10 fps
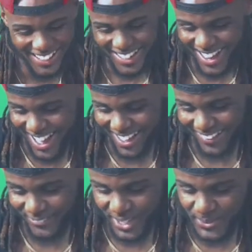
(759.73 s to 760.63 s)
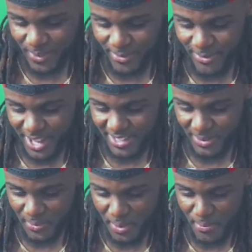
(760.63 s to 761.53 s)
Nah, baseball fans
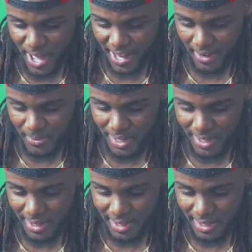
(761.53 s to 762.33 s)
gonna be mad at me.